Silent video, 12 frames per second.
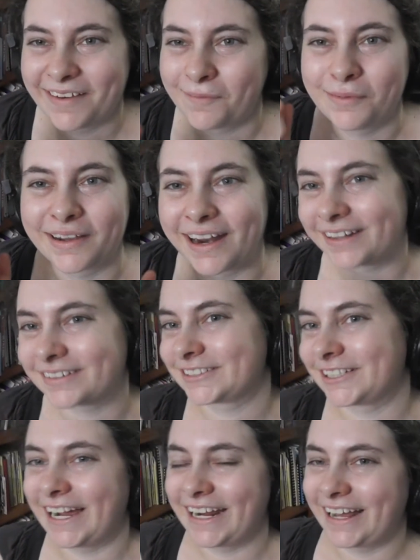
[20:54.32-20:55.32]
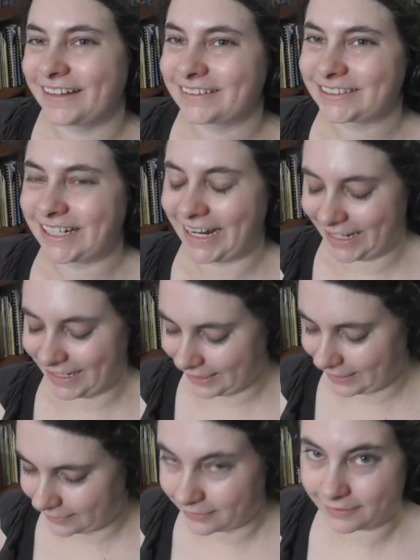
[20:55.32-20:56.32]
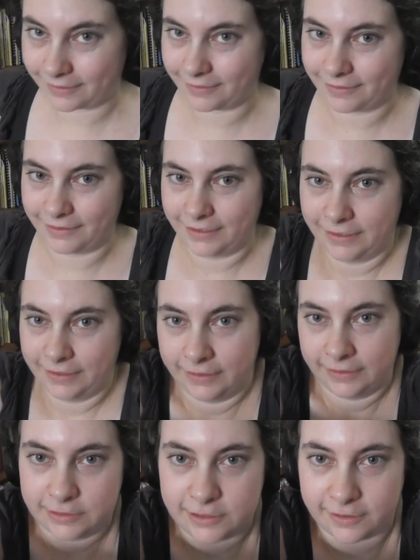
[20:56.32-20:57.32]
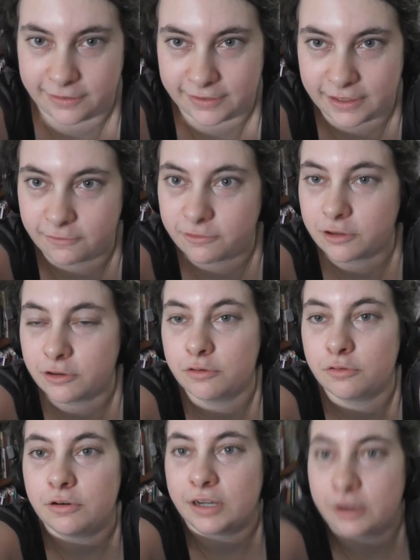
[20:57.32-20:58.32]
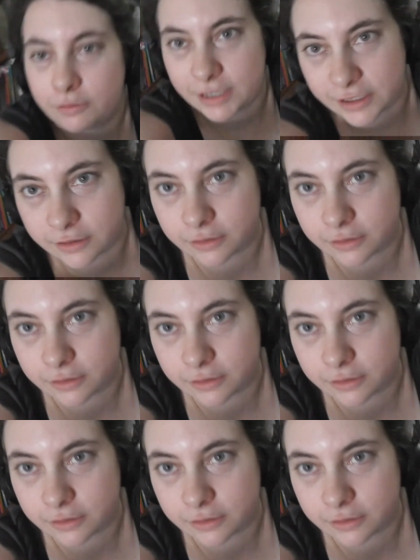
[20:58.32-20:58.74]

But I'll try. So, just give you a quick